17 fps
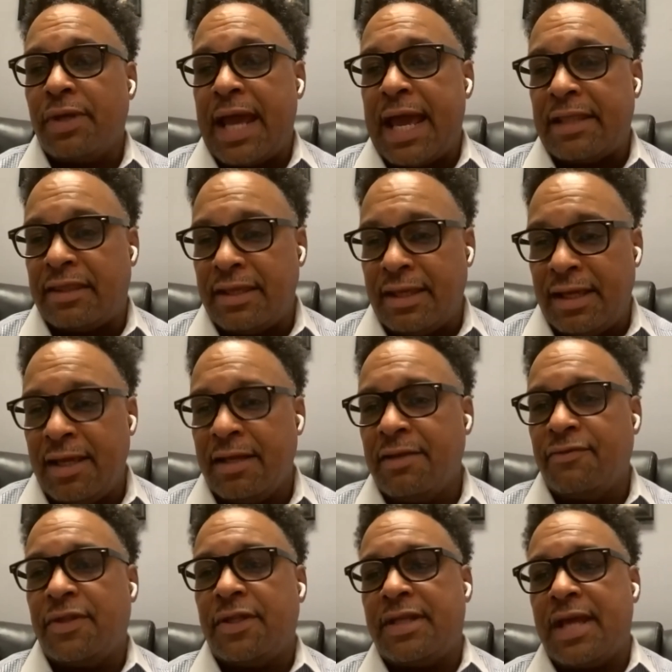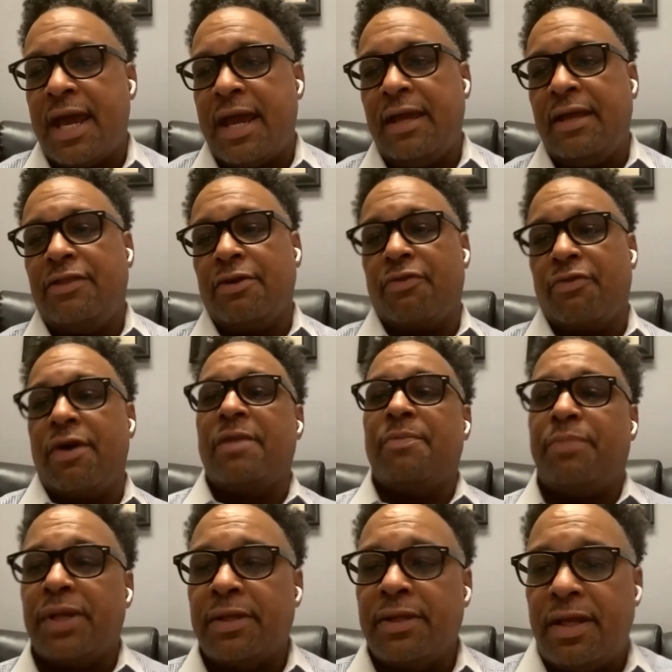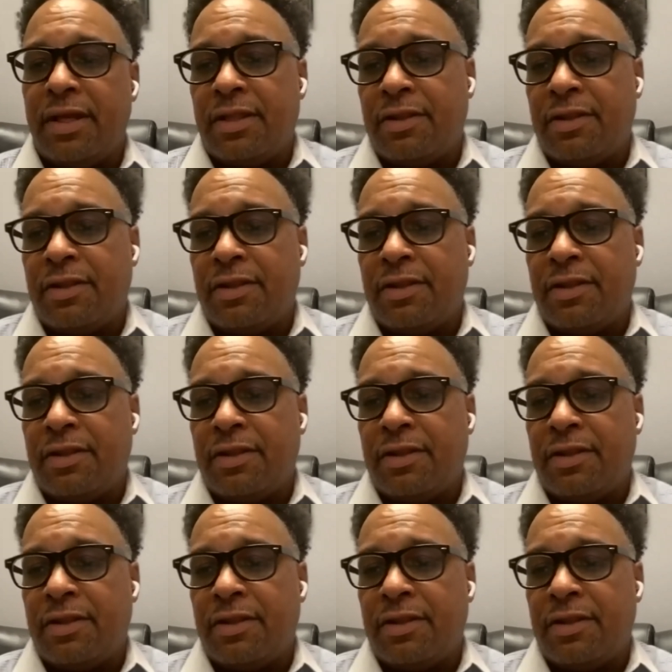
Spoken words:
At the end of the day, the credibility